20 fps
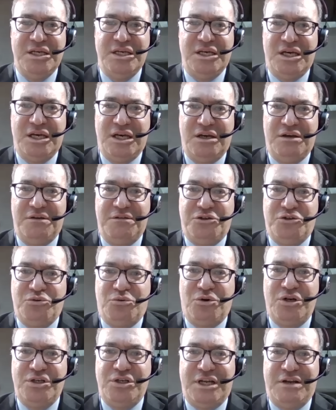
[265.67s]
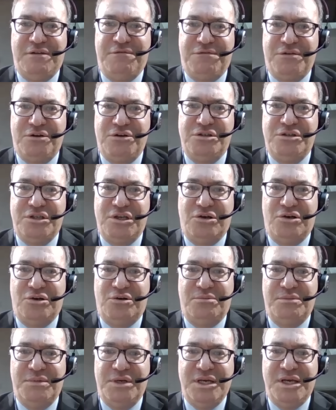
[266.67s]
uh, towards a first
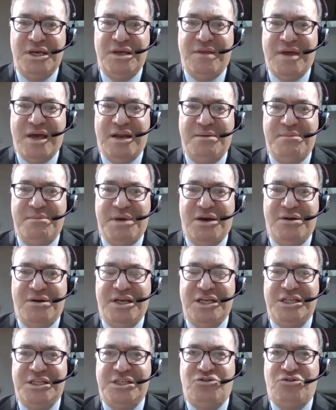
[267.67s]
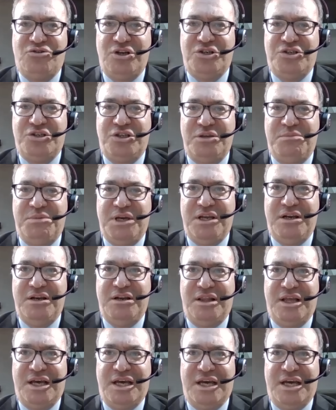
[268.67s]
home. That amount has traditionally been
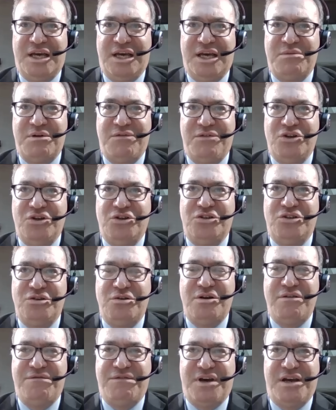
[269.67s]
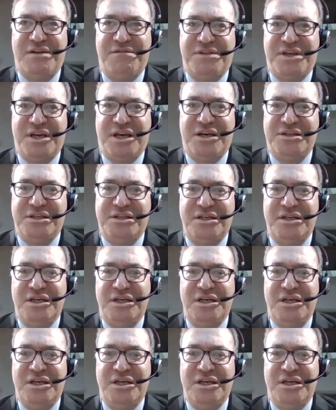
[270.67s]
the last number of years 35,000.